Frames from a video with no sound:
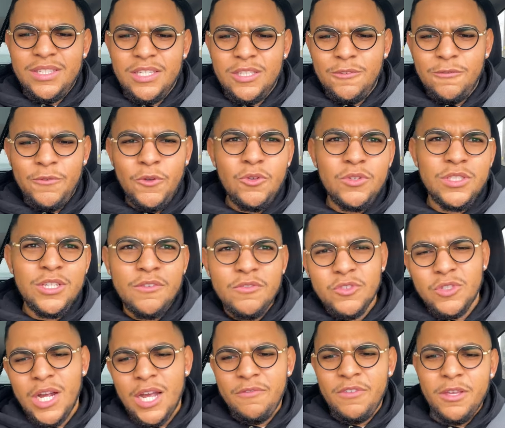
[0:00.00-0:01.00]
full
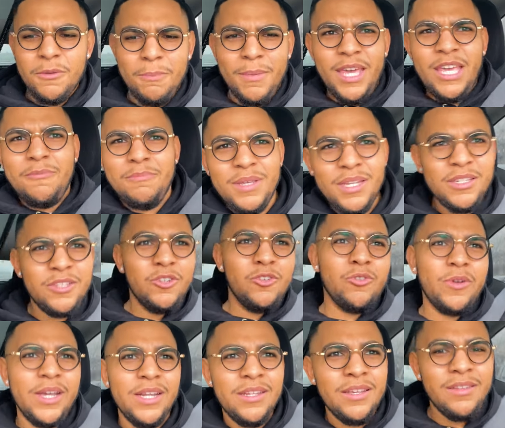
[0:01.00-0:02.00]
self-driving may be
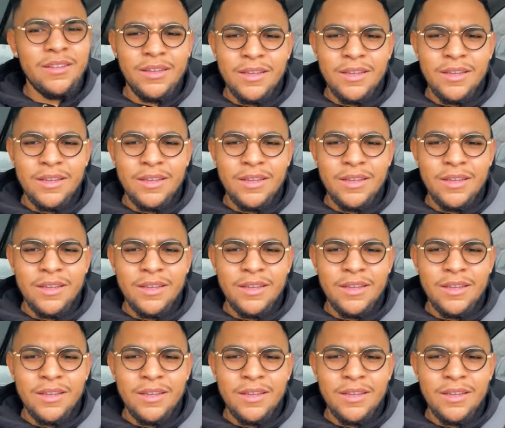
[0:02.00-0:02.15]
degraded,